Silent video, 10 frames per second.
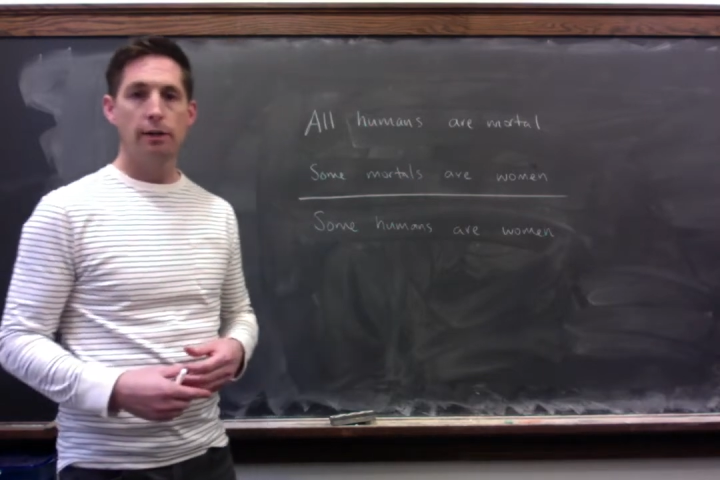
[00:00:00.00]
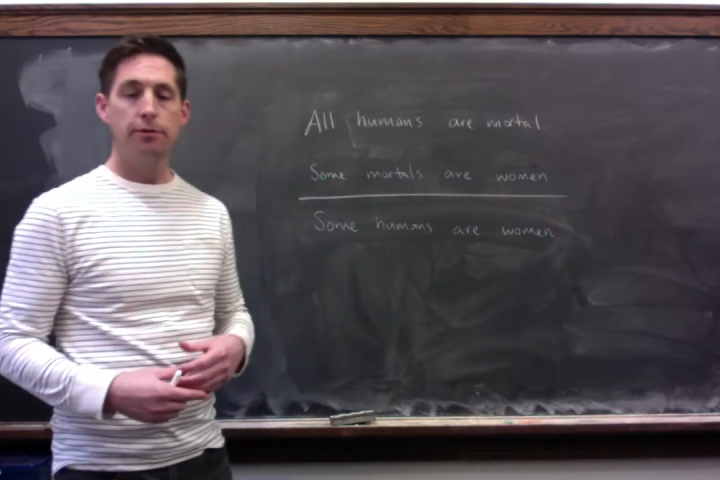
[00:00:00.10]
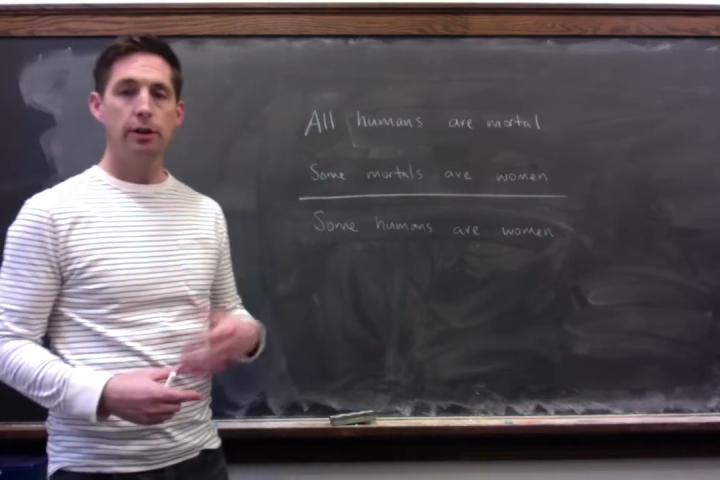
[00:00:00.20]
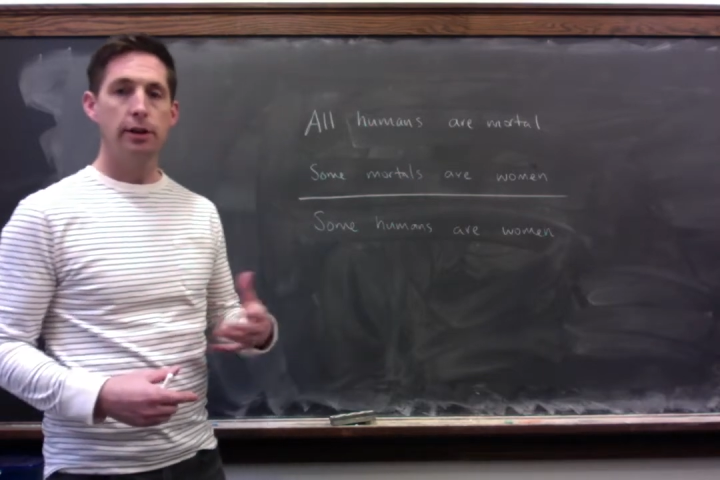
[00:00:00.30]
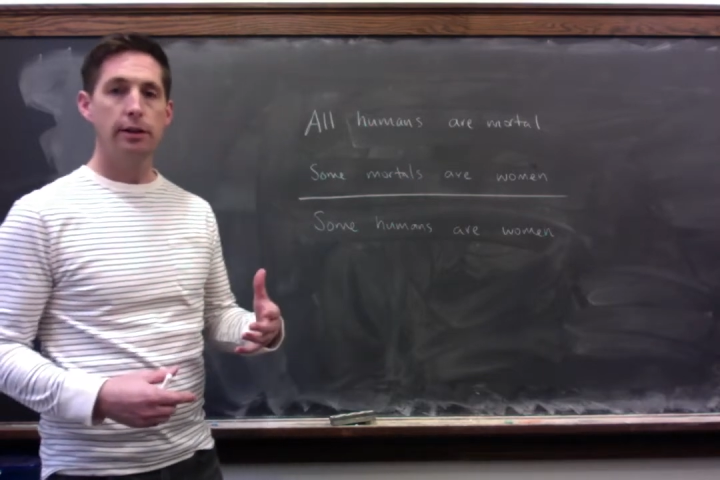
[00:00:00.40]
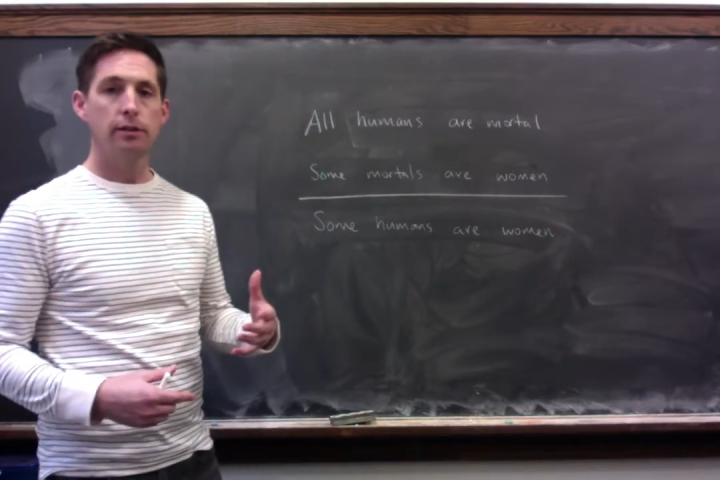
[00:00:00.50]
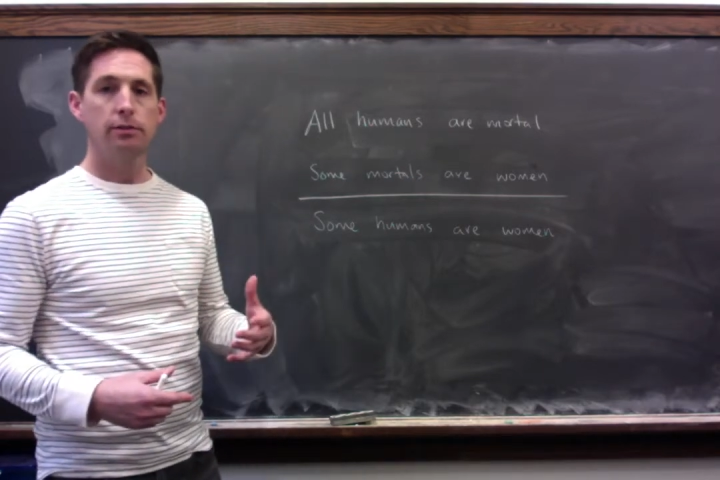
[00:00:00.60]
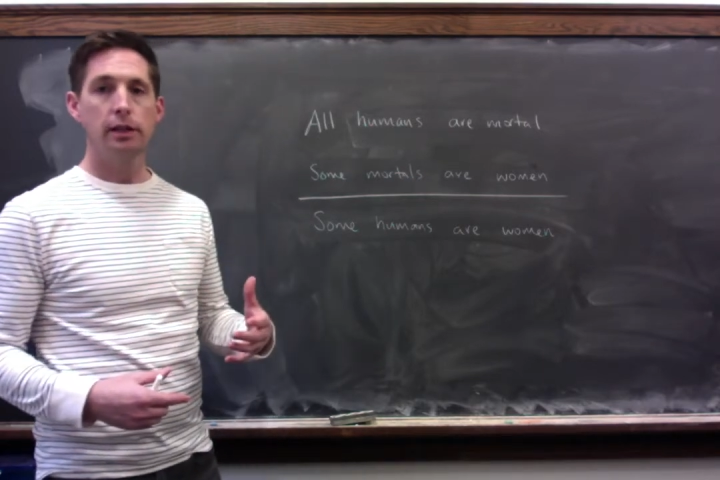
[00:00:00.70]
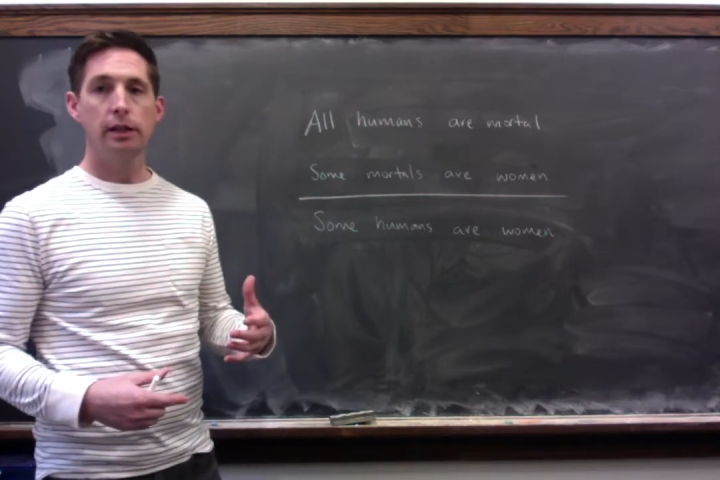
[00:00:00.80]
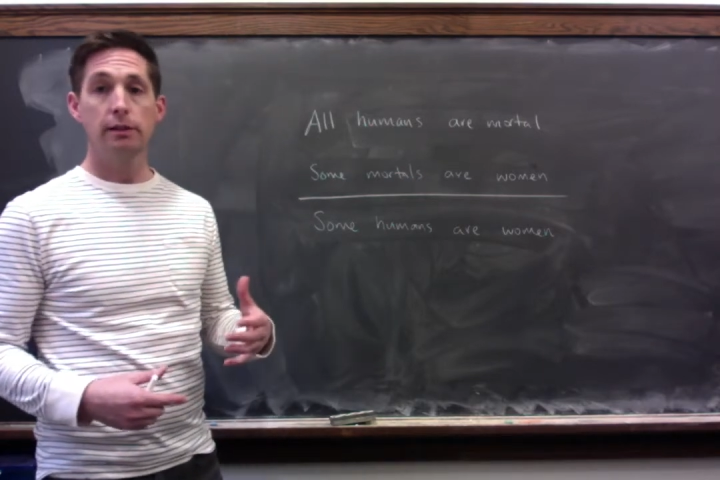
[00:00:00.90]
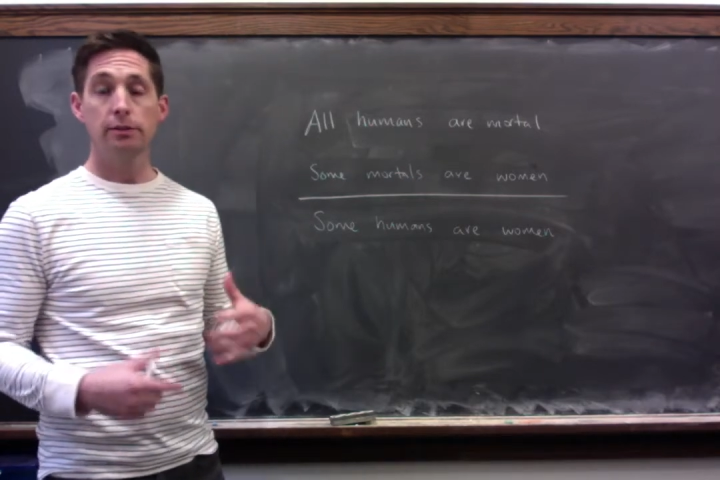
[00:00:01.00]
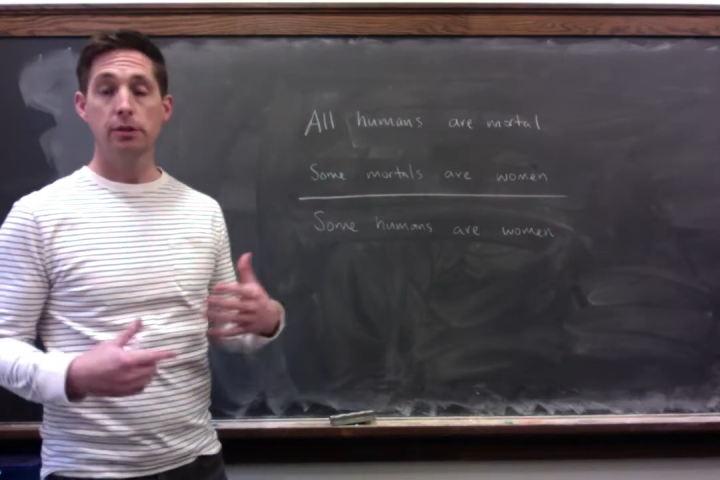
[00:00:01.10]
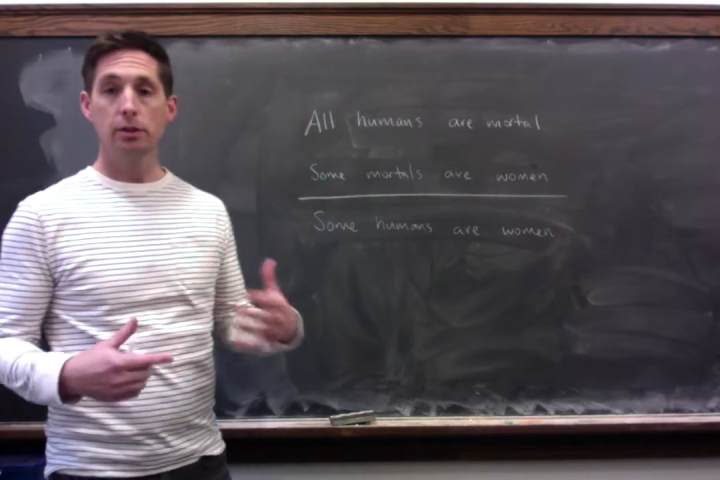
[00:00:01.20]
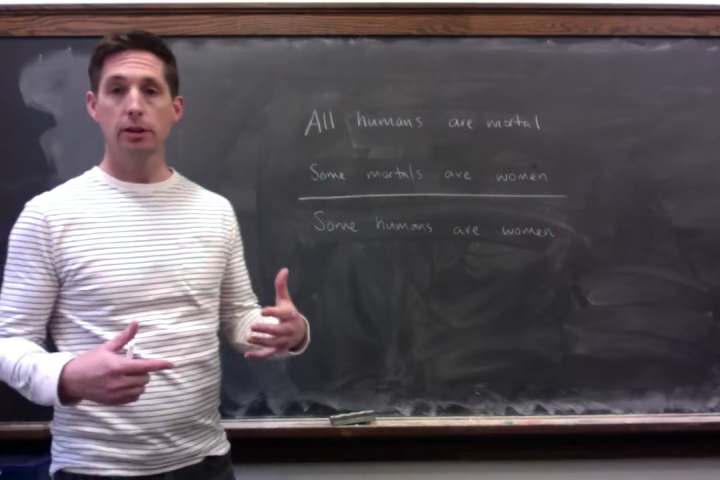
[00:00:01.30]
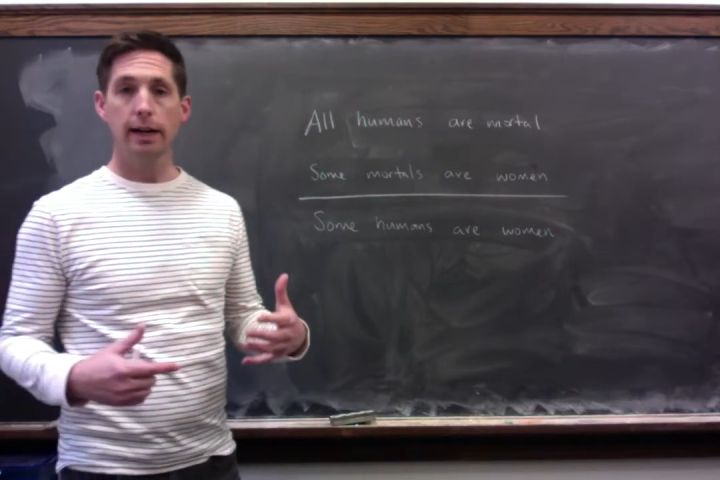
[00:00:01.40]
figuring out the validity of
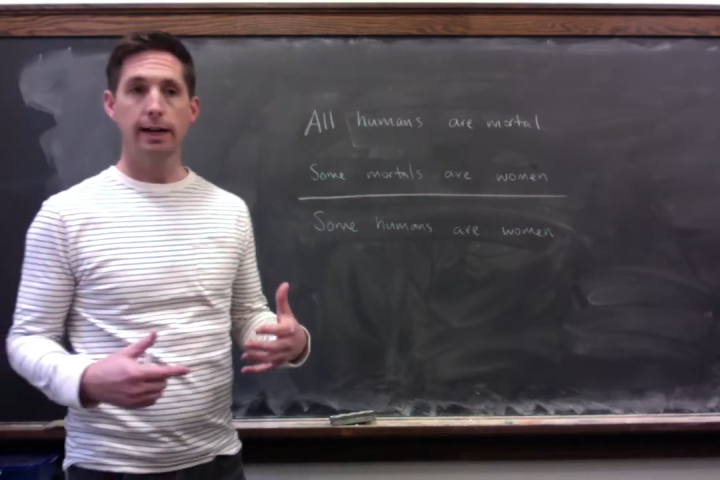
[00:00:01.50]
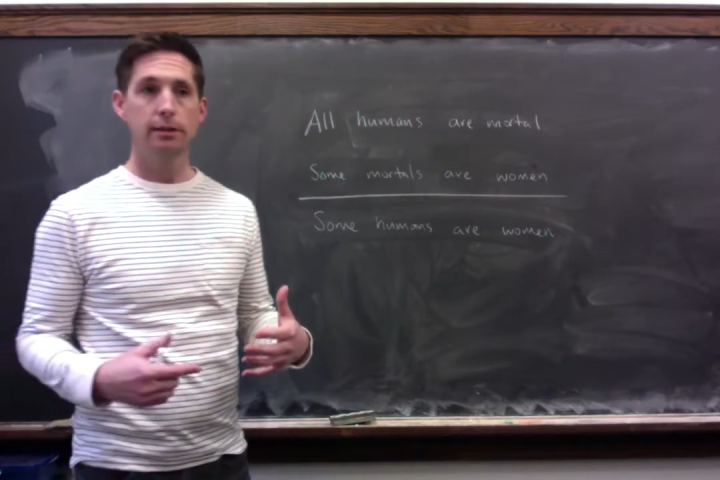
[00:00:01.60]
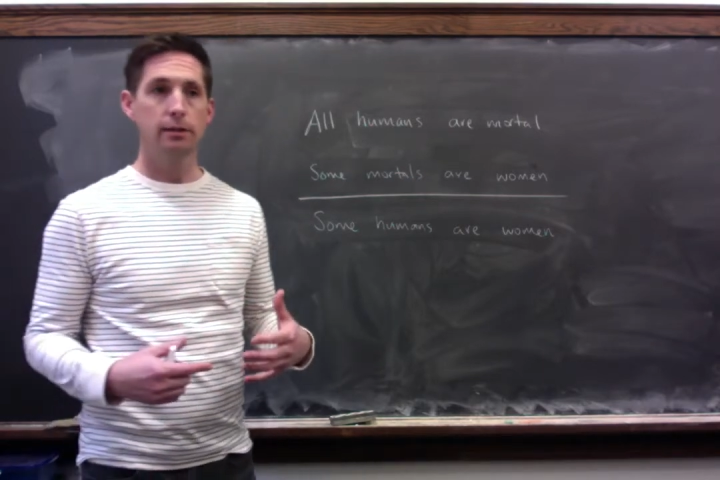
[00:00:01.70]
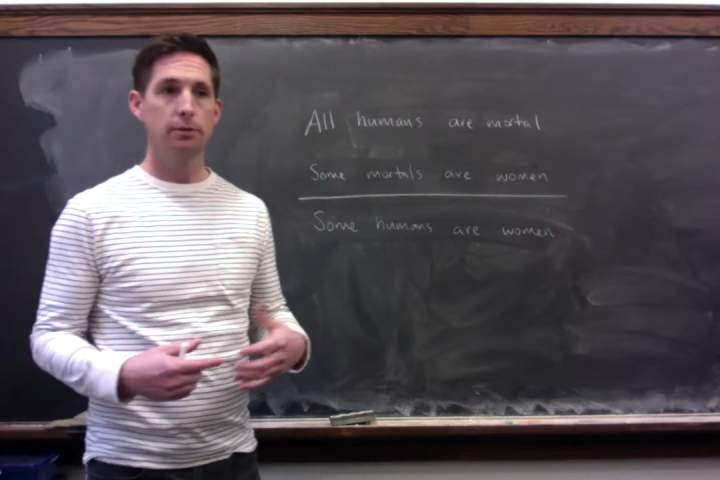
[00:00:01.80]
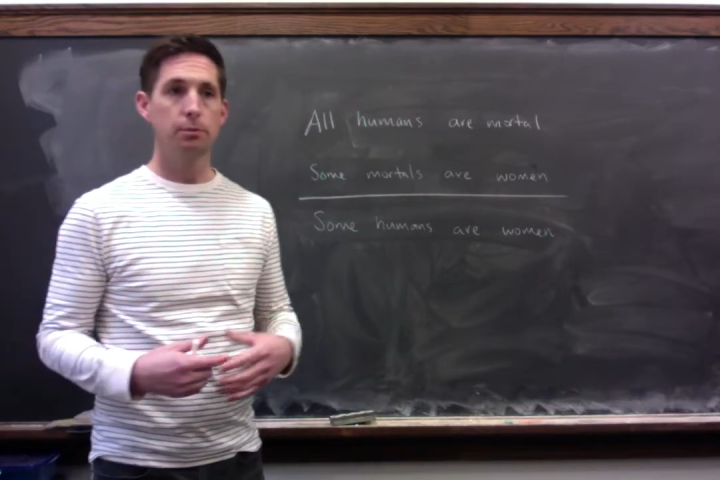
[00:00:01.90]
certain kinds of